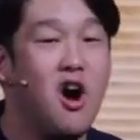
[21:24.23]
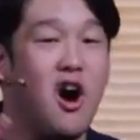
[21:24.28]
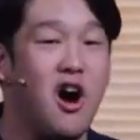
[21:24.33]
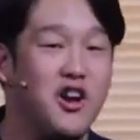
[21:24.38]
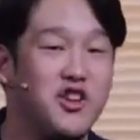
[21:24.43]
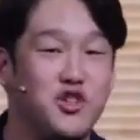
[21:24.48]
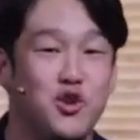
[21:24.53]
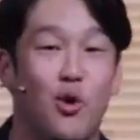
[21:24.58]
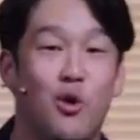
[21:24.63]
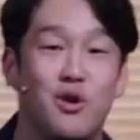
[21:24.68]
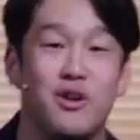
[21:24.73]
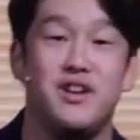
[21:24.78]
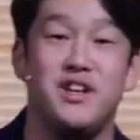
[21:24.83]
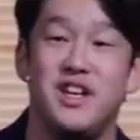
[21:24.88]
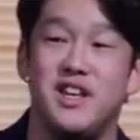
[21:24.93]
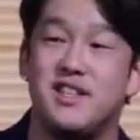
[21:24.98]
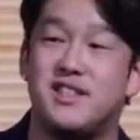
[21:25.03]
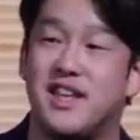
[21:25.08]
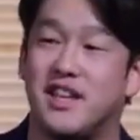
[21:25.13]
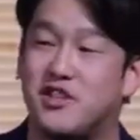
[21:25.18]
on your
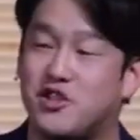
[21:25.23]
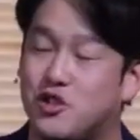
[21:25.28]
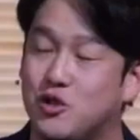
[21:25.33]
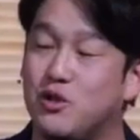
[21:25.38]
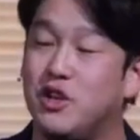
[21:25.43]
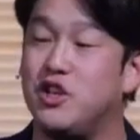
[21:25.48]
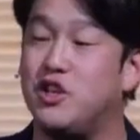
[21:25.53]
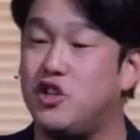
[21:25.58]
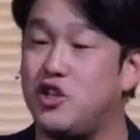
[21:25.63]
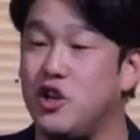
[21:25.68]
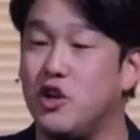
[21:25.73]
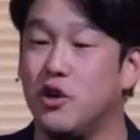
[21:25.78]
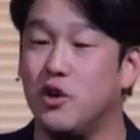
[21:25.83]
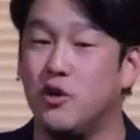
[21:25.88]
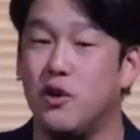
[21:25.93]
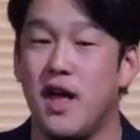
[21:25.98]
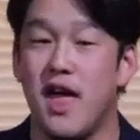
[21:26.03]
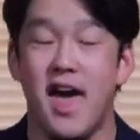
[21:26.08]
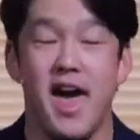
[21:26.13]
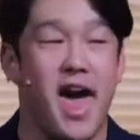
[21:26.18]
needs that suited
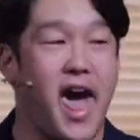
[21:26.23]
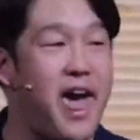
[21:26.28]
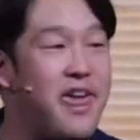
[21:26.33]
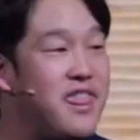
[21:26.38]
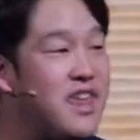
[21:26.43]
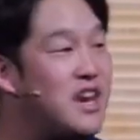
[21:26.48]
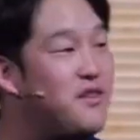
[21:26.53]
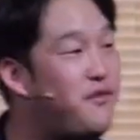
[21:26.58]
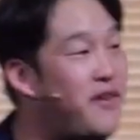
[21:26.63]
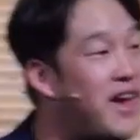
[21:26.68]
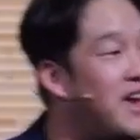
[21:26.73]
you. And then if